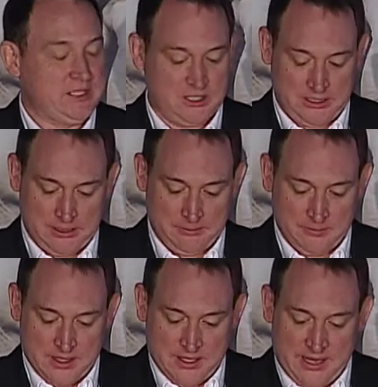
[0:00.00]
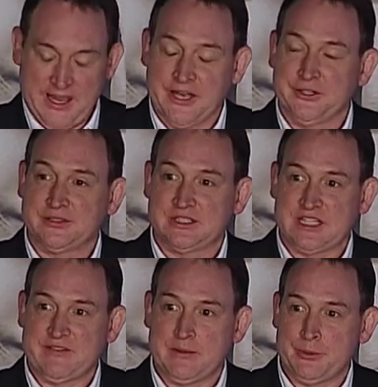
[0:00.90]
team handles the
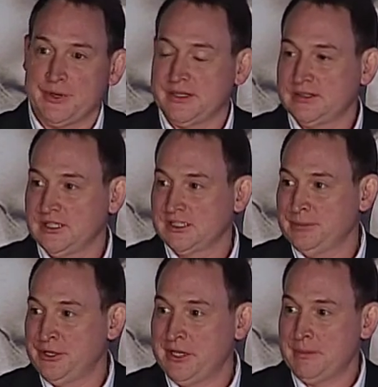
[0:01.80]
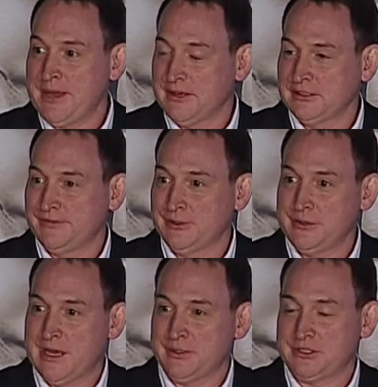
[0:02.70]
7.6 million pounds of food
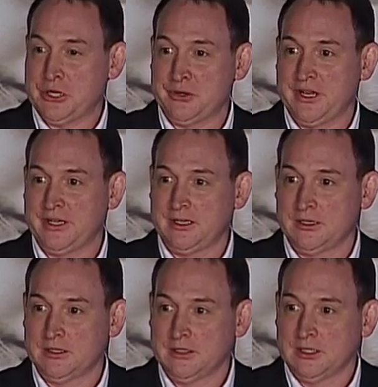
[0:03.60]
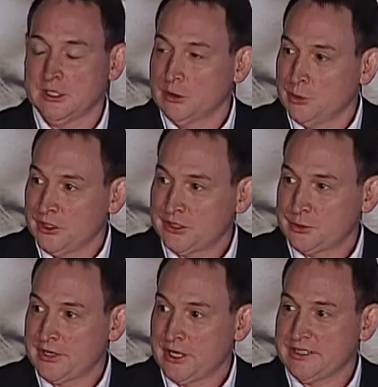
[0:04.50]
that was donated, works
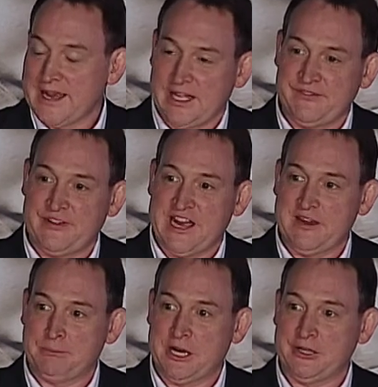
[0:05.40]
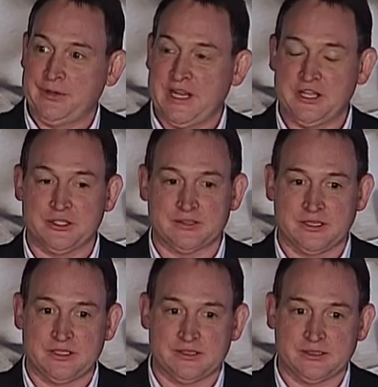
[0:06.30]
with our 95 partnering
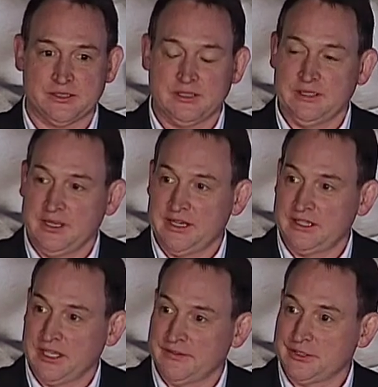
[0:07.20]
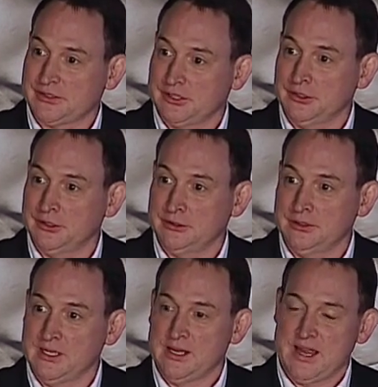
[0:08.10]
agencies, and delivers to
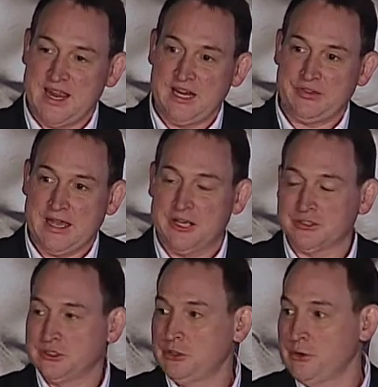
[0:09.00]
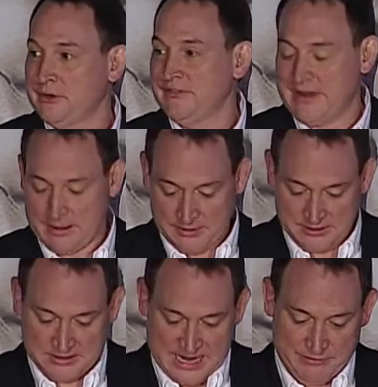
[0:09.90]
8,200
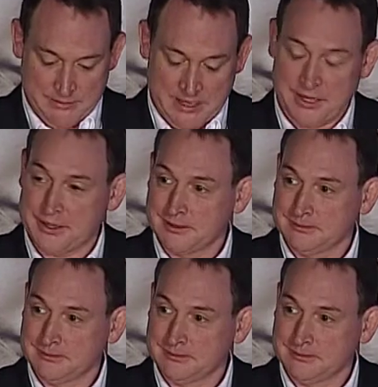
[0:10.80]
families every month.